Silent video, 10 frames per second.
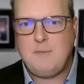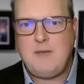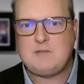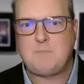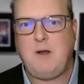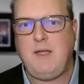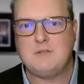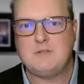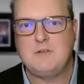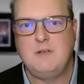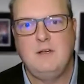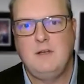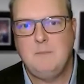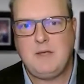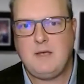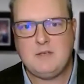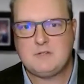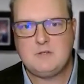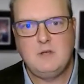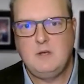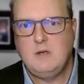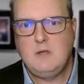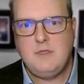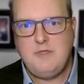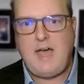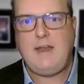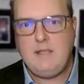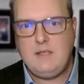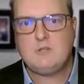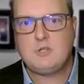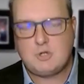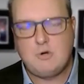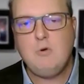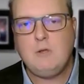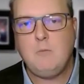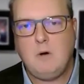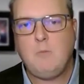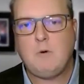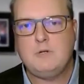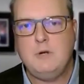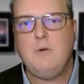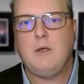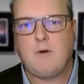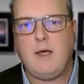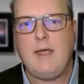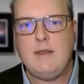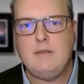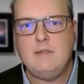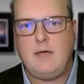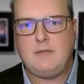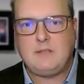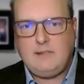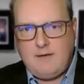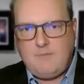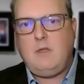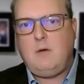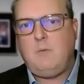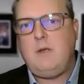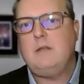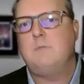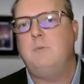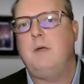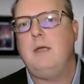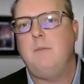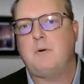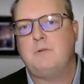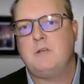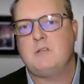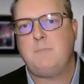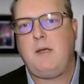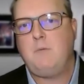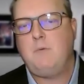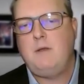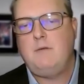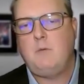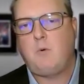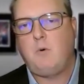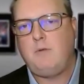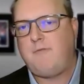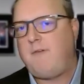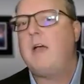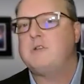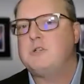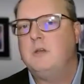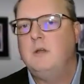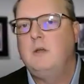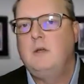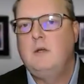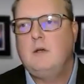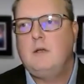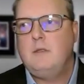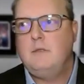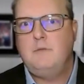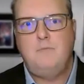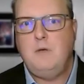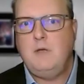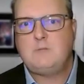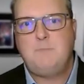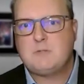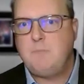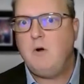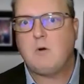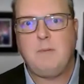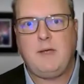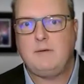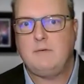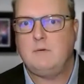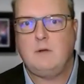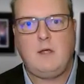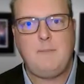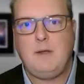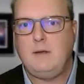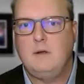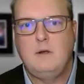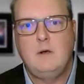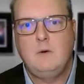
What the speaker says: the best brands, because that is truly what we're doing, right? And at the level that we participate in the world of fashion, it's bespoke, man. I mean,